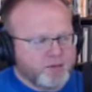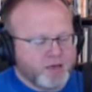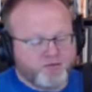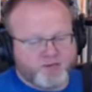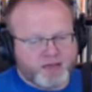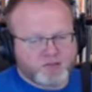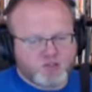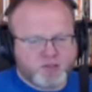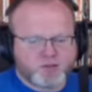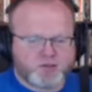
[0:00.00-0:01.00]
In fact,
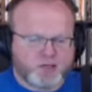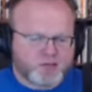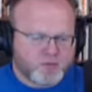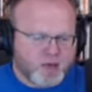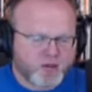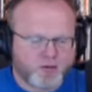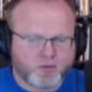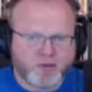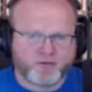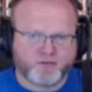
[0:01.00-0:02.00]
Jesus says in
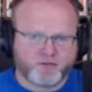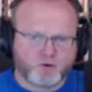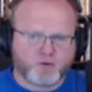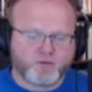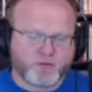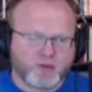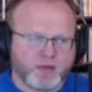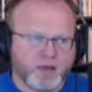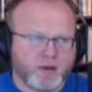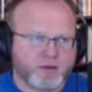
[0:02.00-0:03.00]
Matthew 11
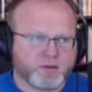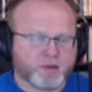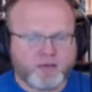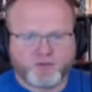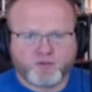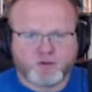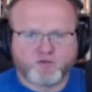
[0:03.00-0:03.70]
verse